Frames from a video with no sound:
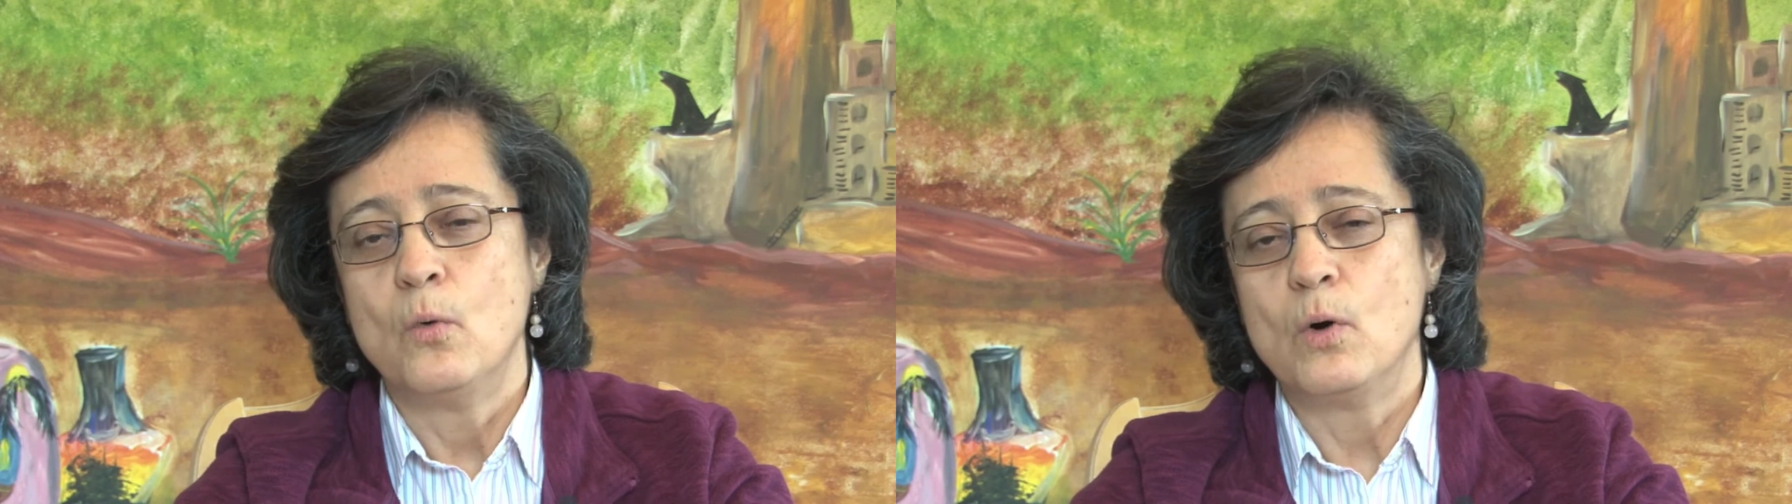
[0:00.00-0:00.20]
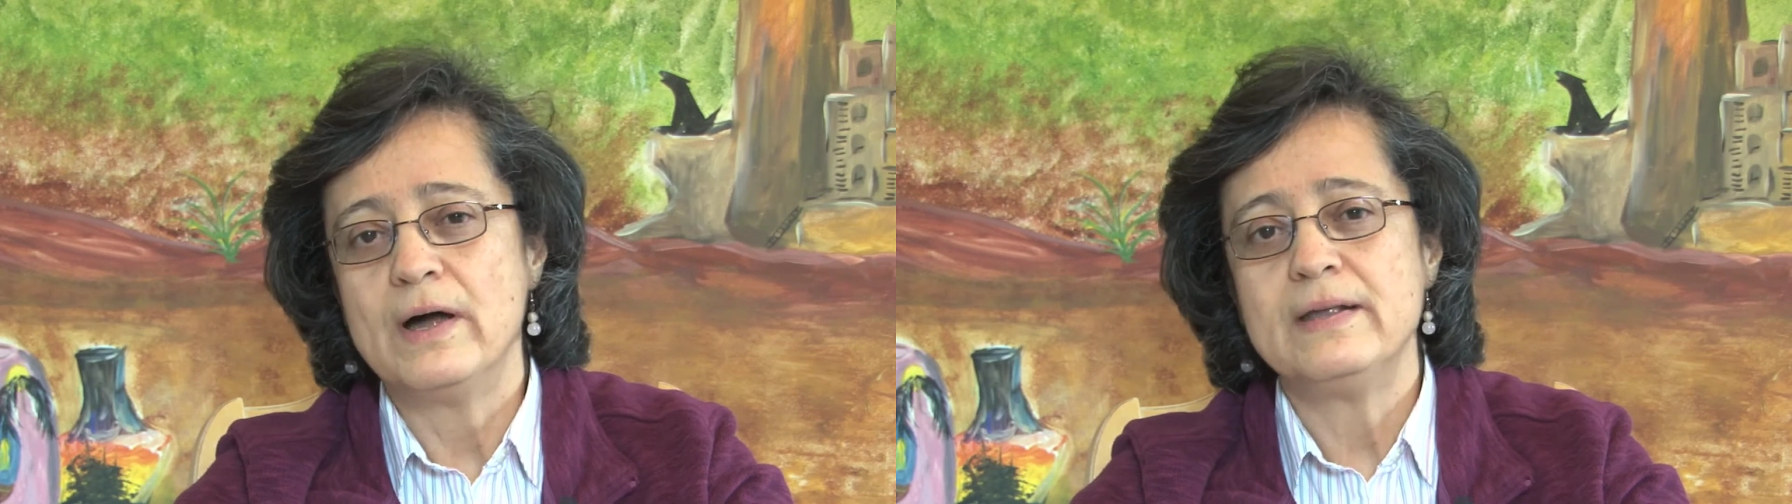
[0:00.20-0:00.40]

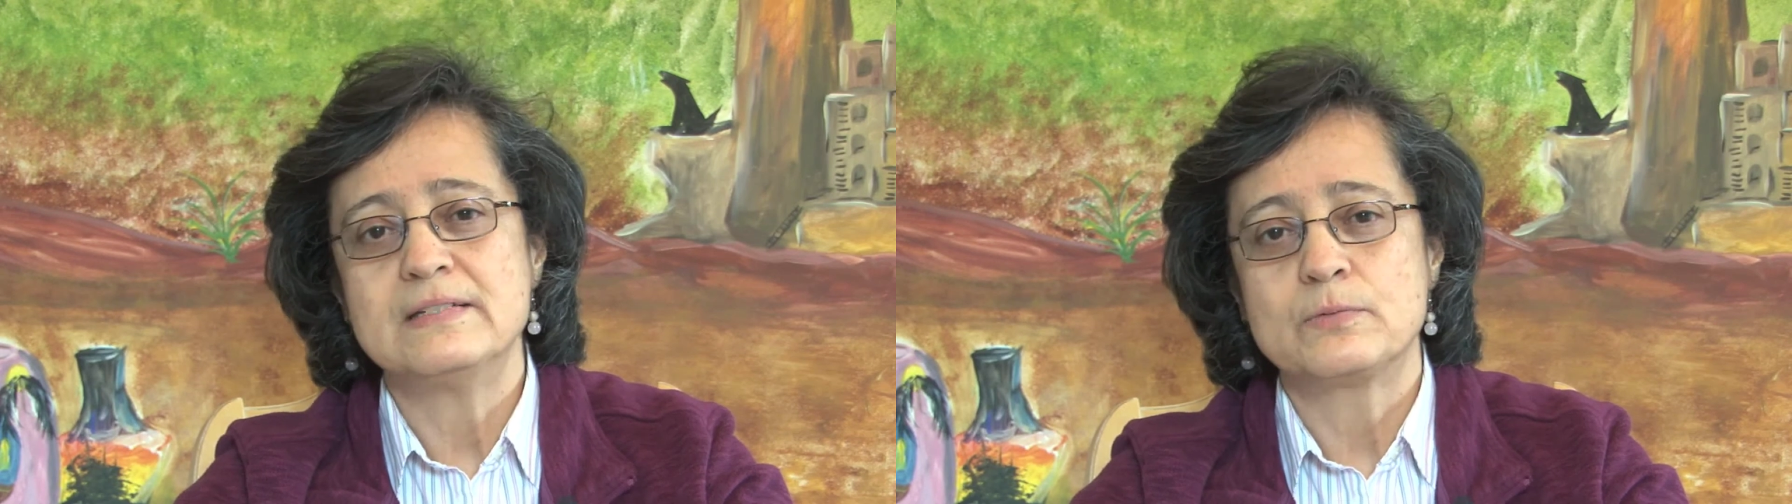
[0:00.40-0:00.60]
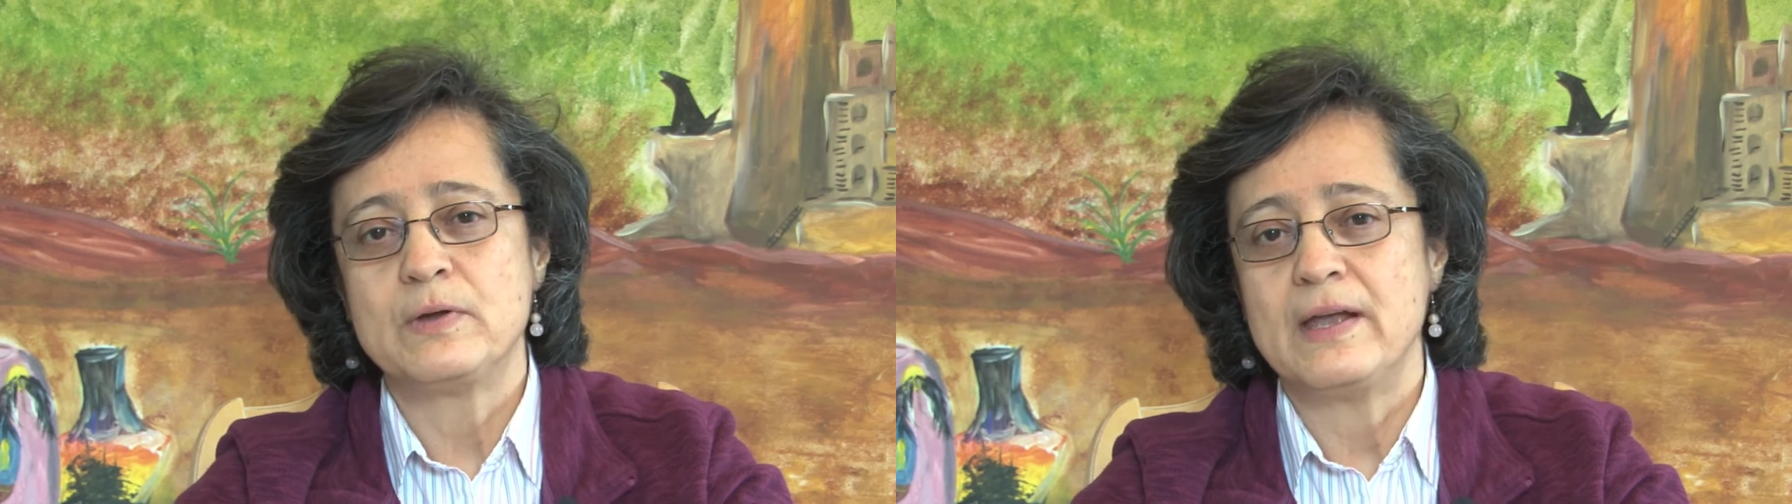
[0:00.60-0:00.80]
One
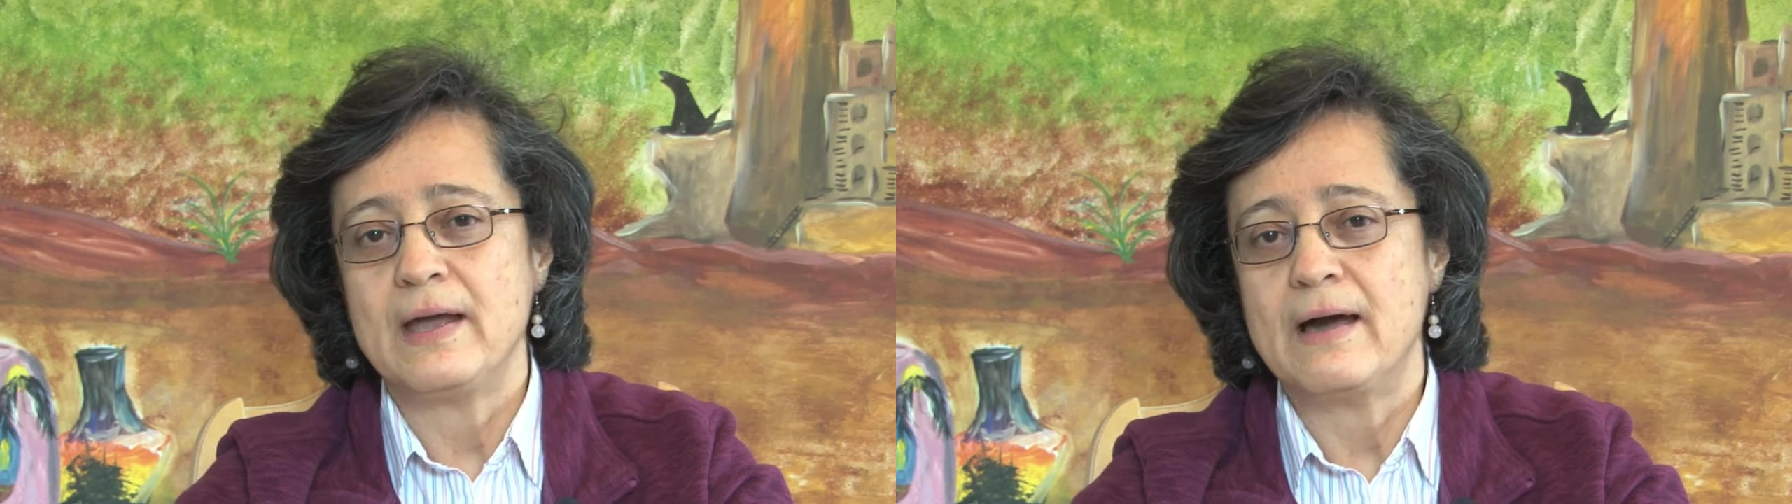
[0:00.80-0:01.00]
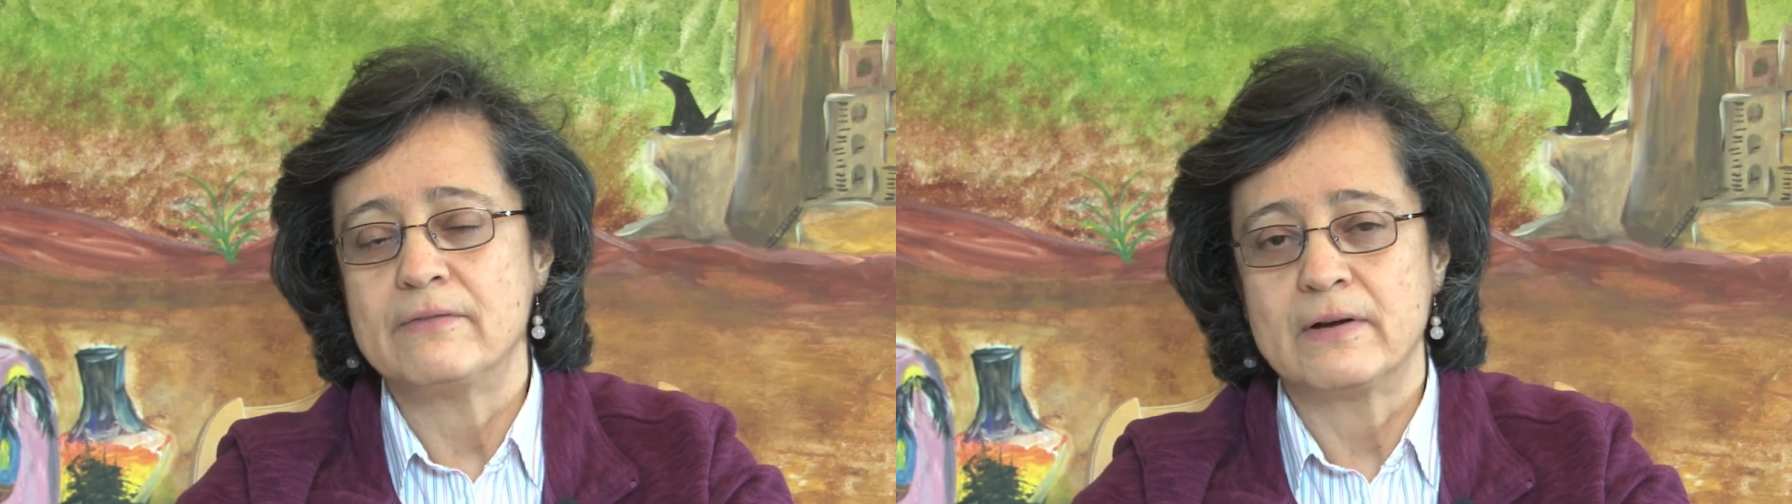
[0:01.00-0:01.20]
is we
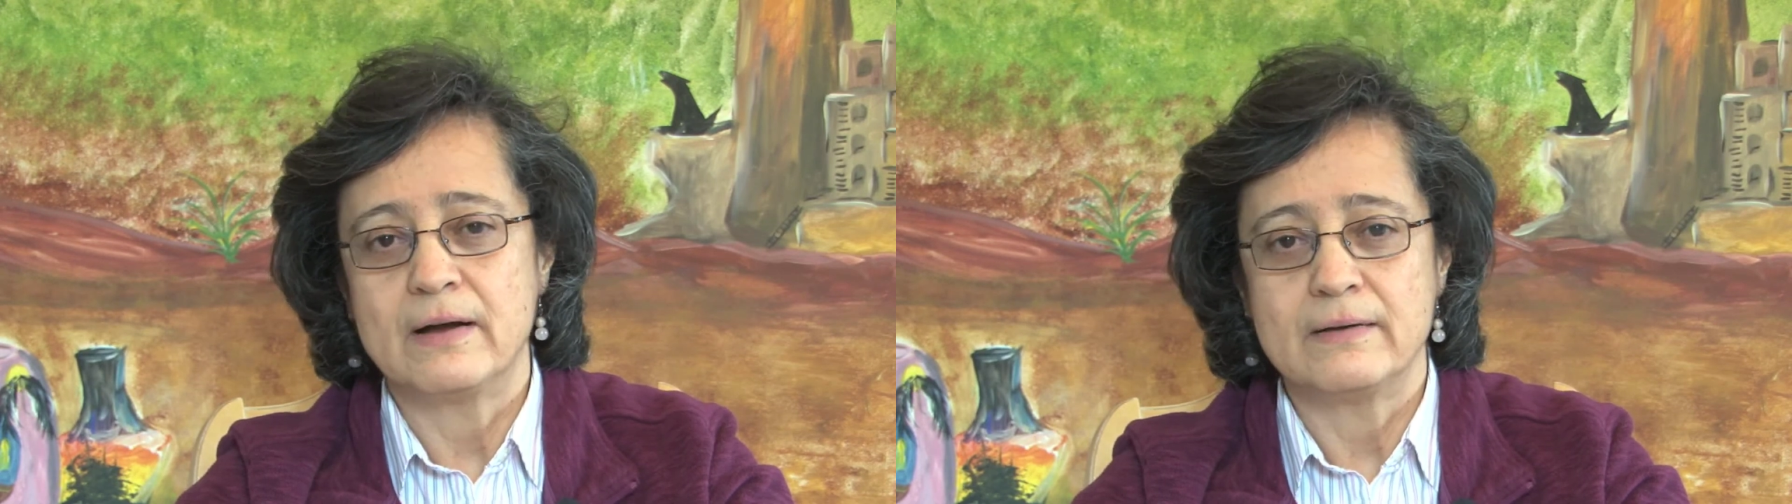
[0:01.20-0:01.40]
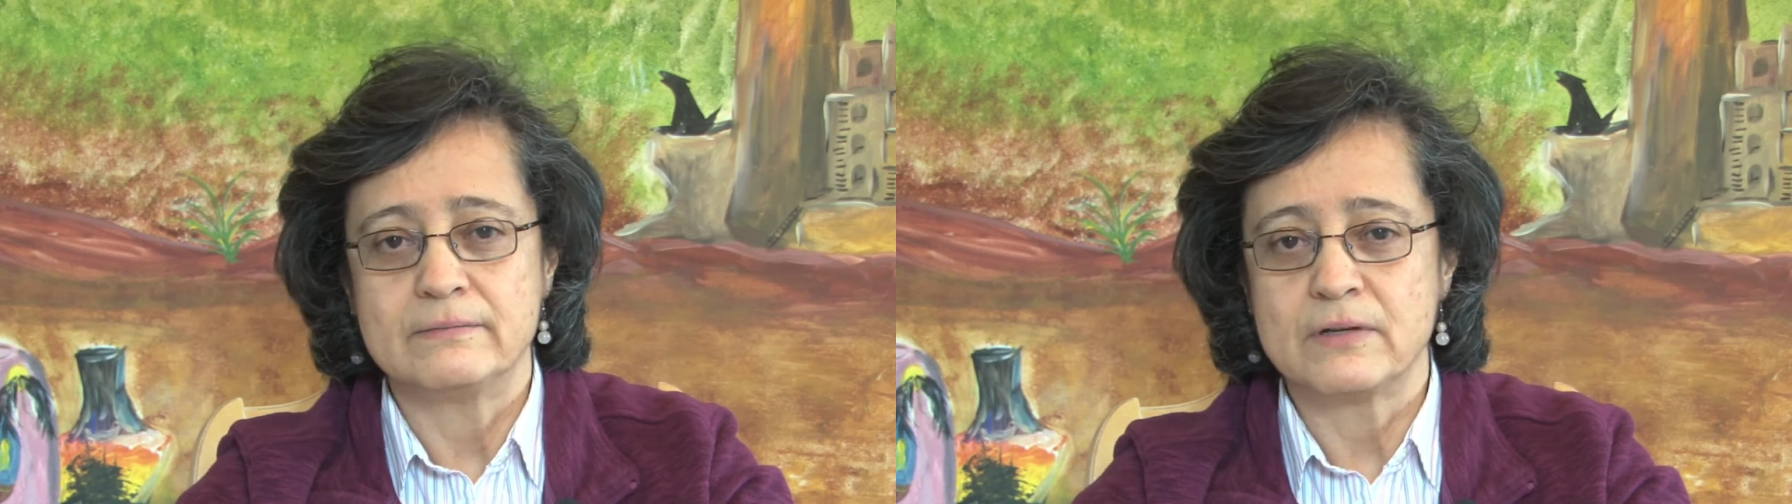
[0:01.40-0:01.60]
have
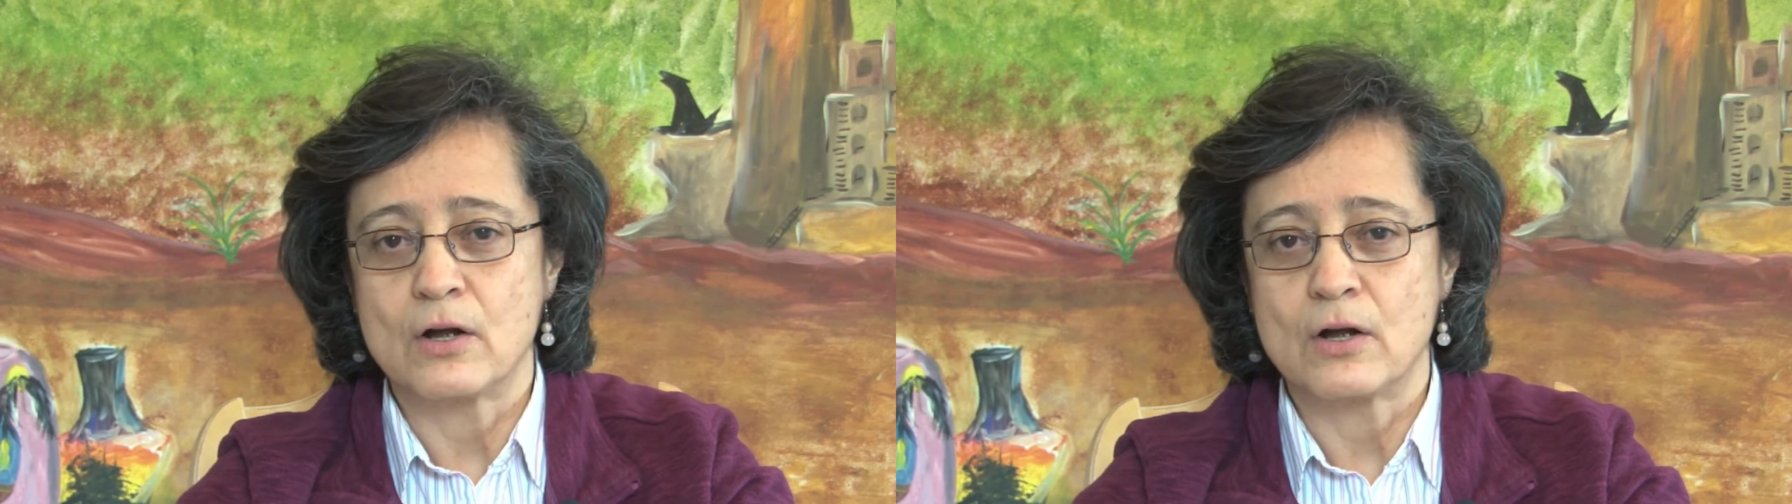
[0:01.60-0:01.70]
a,